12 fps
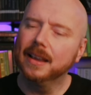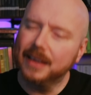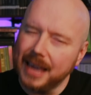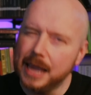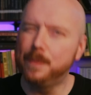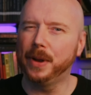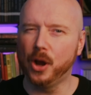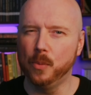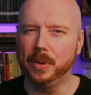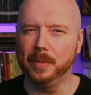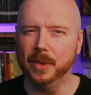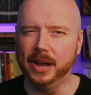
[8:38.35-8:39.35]
keep an
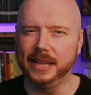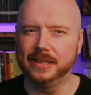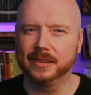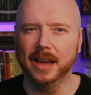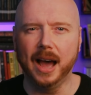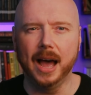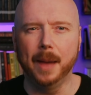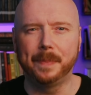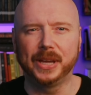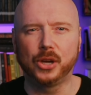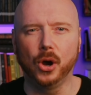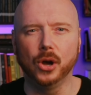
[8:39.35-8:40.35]
open mind uh,
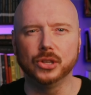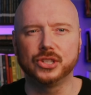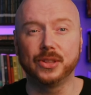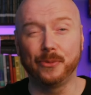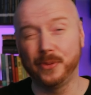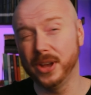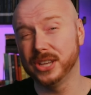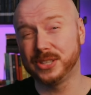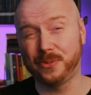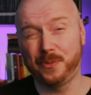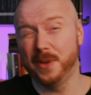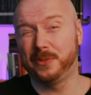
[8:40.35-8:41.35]
because the
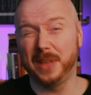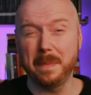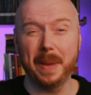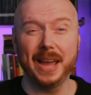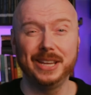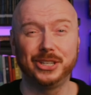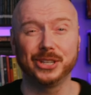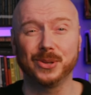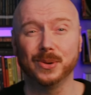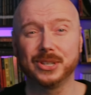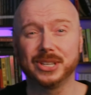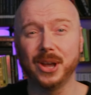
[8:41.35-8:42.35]
first 50 pages
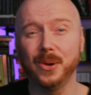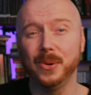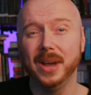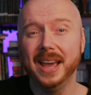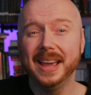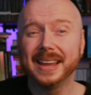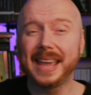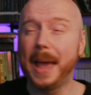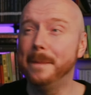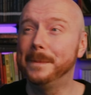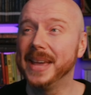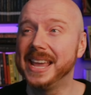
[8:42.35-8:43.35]
or so
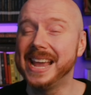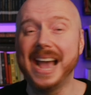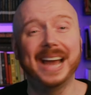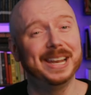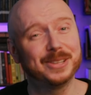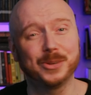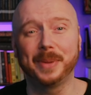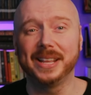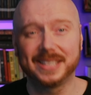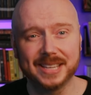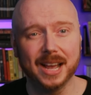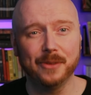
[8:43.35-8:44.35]
can be a little
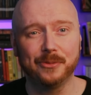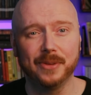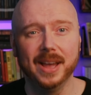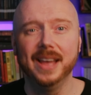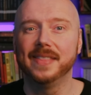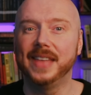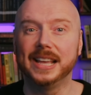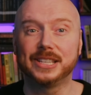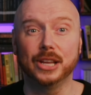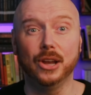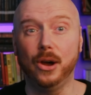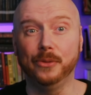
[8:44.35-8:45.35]
bit tough. There's
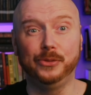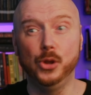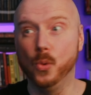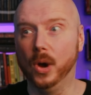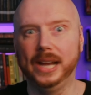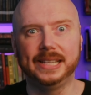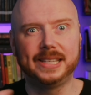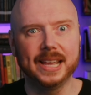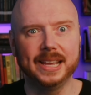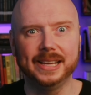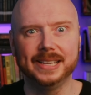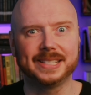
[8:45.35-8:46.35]
a lot of new
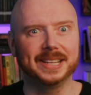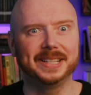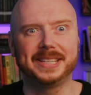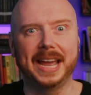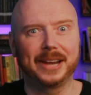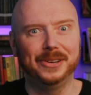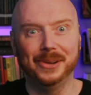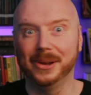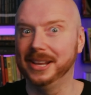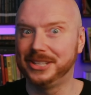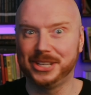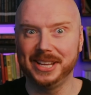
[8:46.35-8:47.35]
ideas and
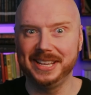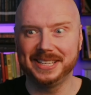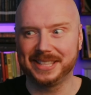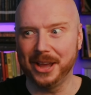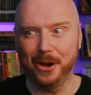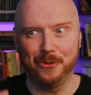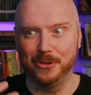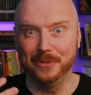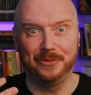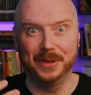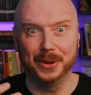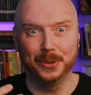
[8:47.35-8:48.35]
technologies that are
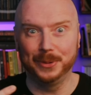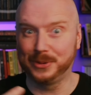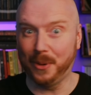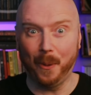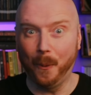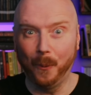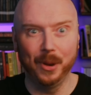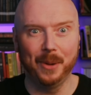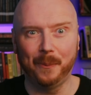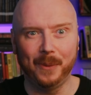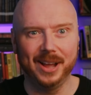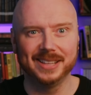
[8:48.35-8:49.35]
revealed all
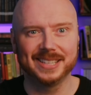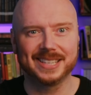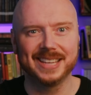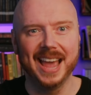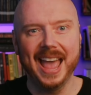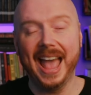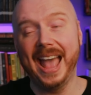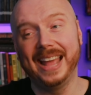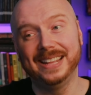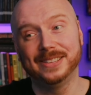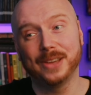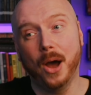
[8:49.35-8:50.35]
at once,
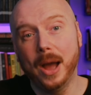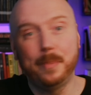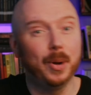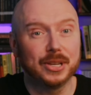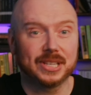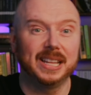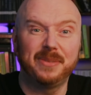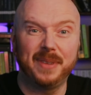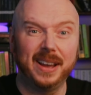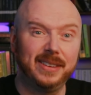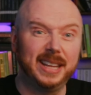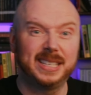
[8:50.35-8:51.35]
and I personally
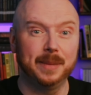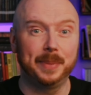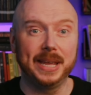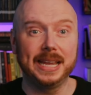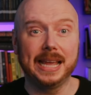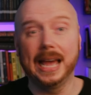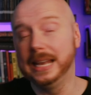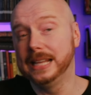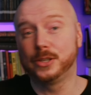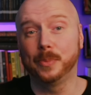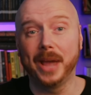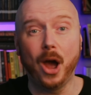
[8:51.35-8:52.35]
found it to be a
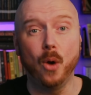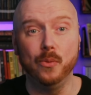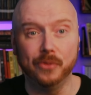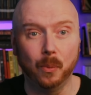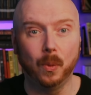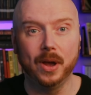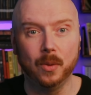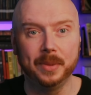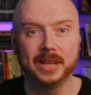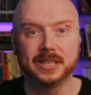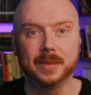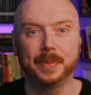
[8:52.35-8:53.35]
little bit
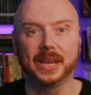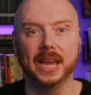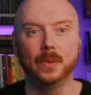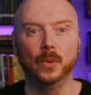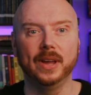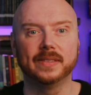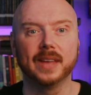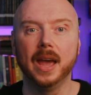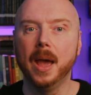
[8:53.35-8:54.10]
overwhelming to begin with.